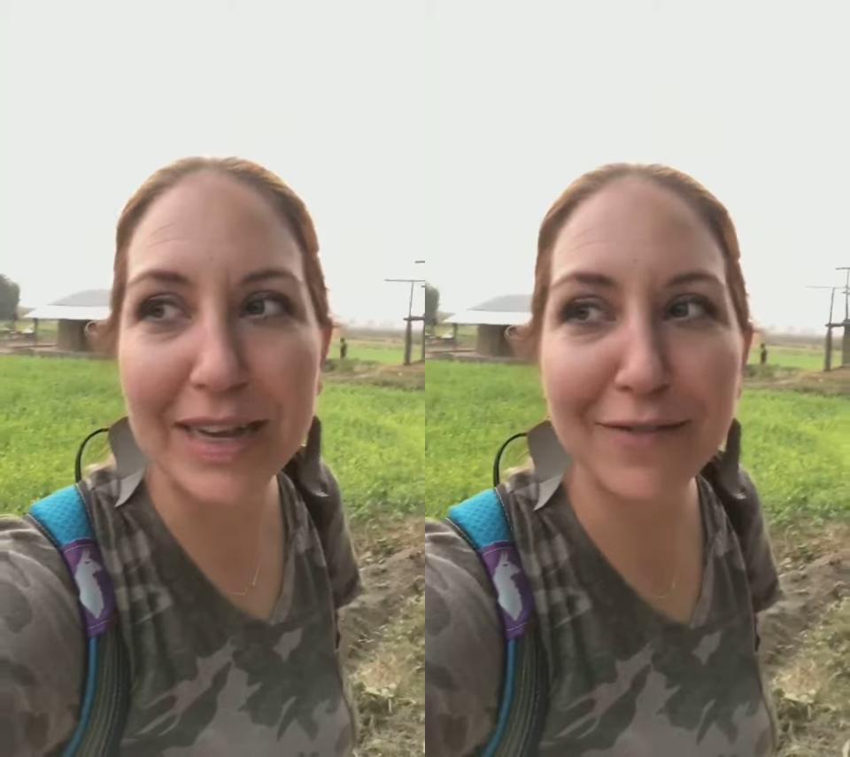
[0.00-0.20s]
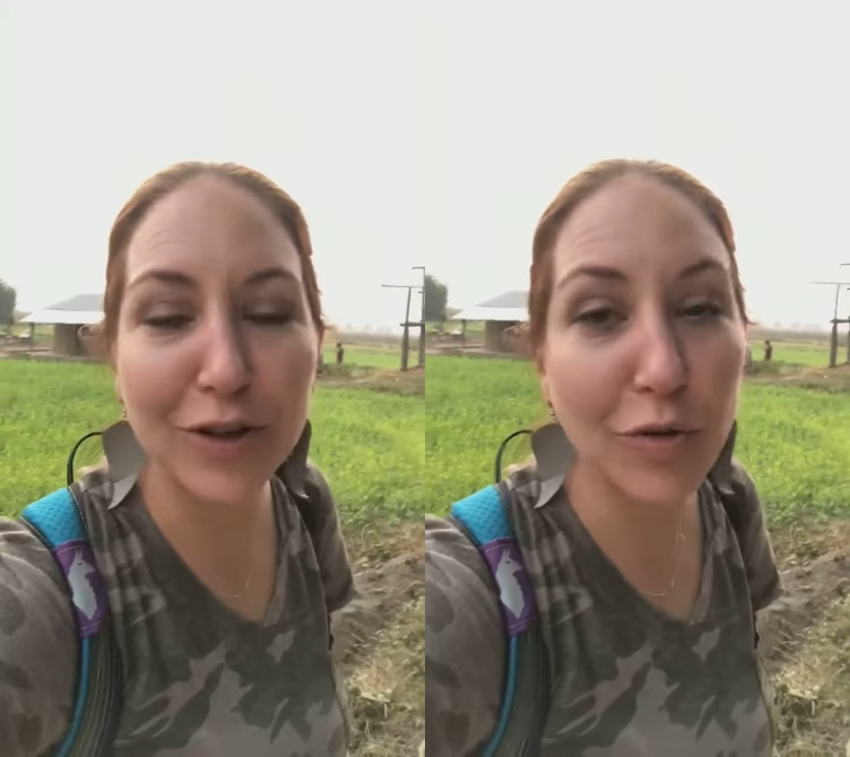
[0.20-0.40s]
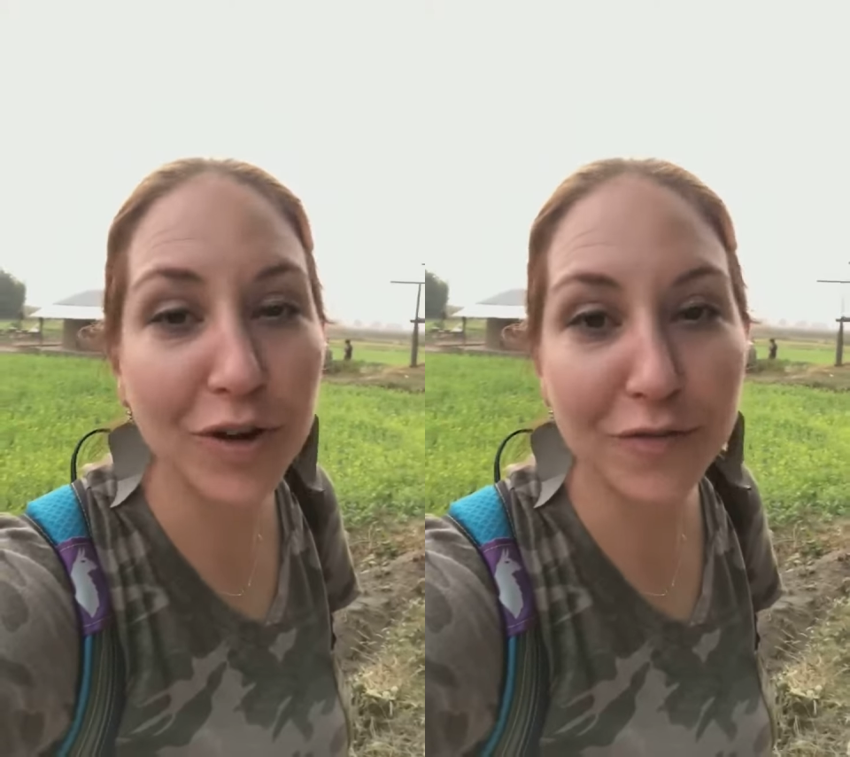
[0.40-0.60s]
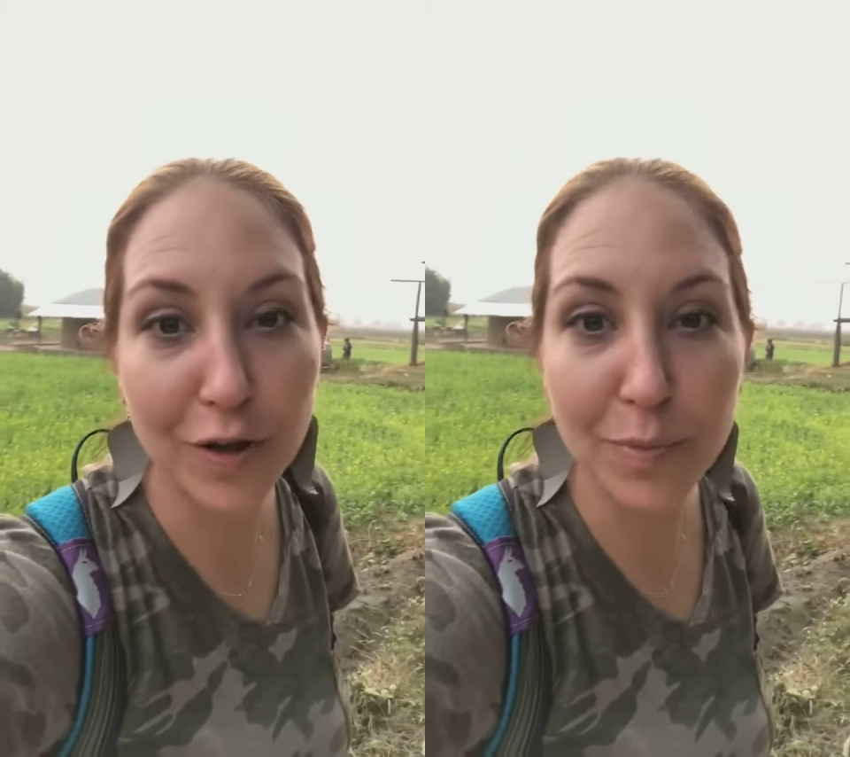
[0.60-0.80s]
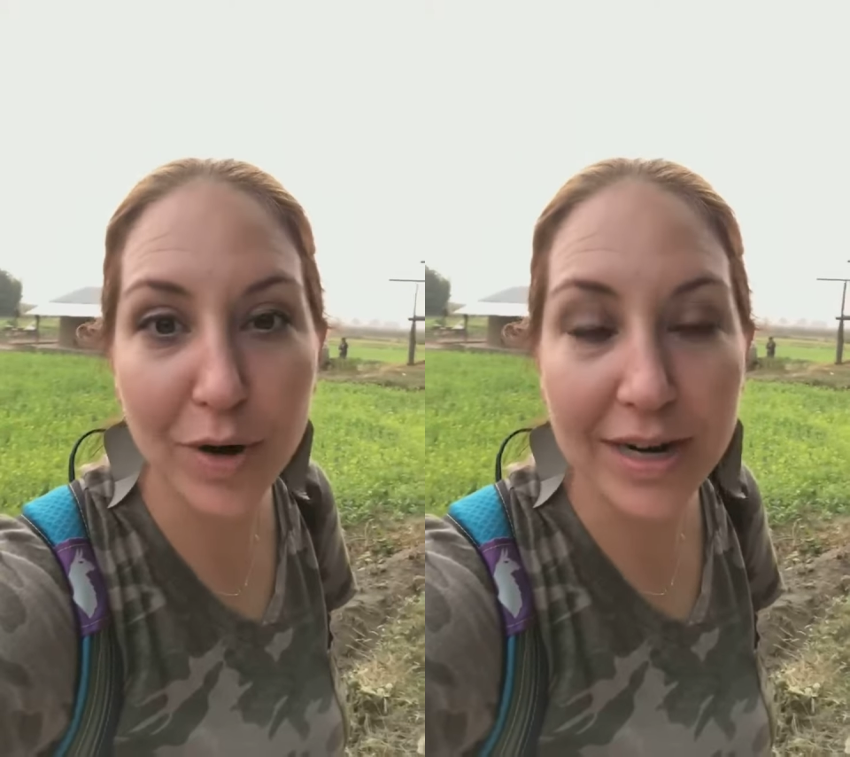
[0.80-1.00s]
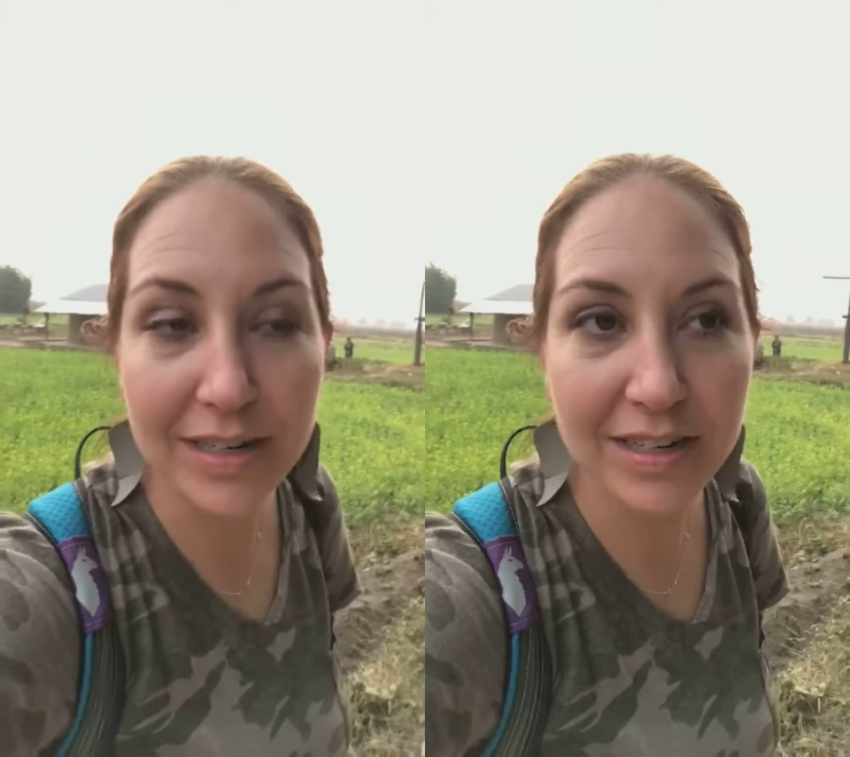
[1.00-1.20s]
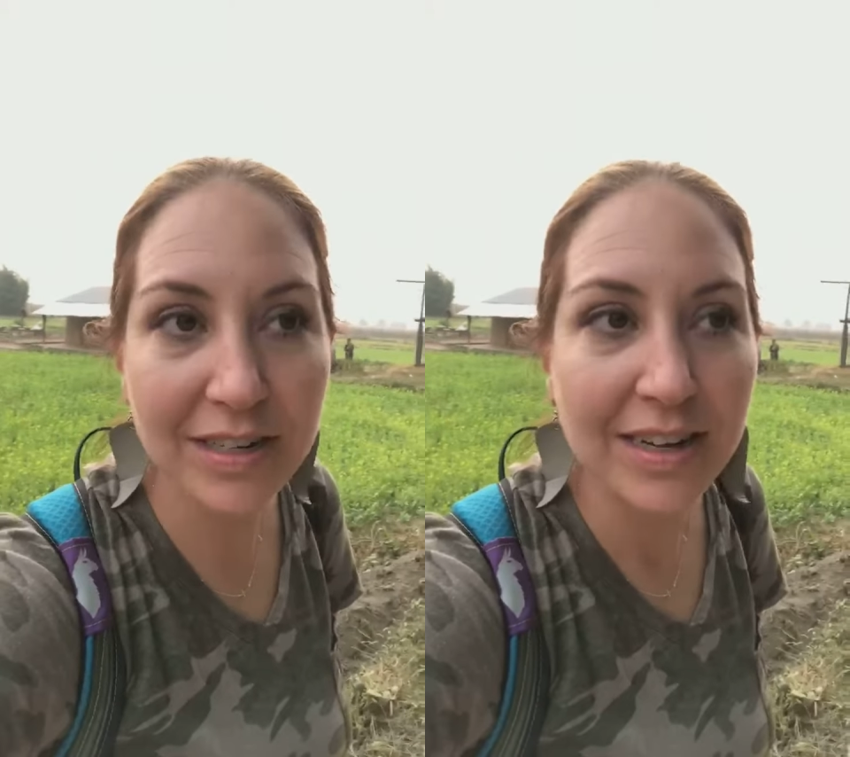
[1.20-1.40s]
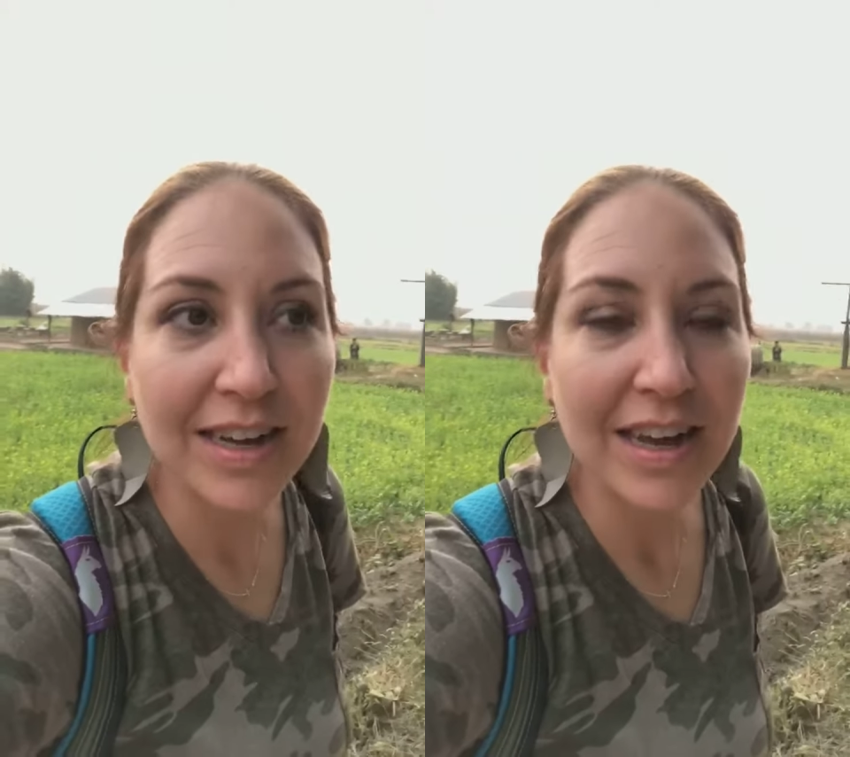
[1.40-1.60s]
leave your footprint.